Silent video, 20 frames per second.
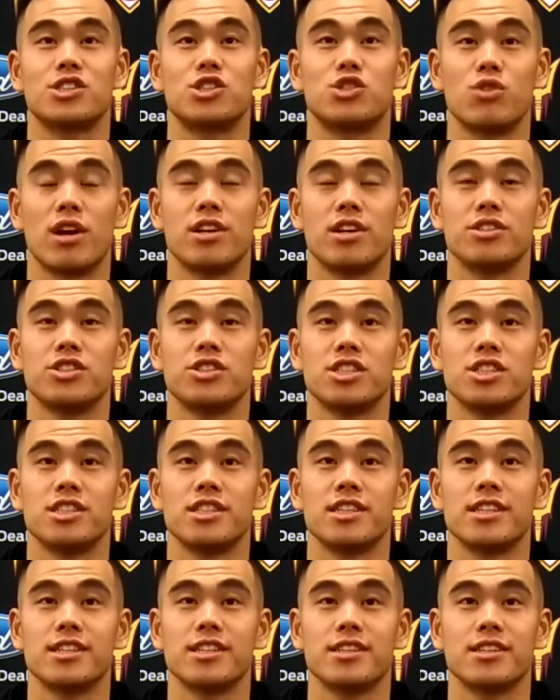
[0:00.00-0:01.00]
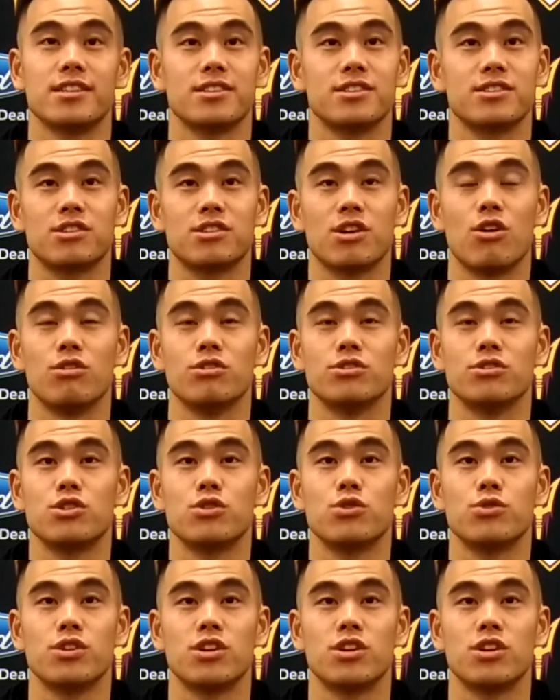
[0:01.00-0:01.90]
strategy going too.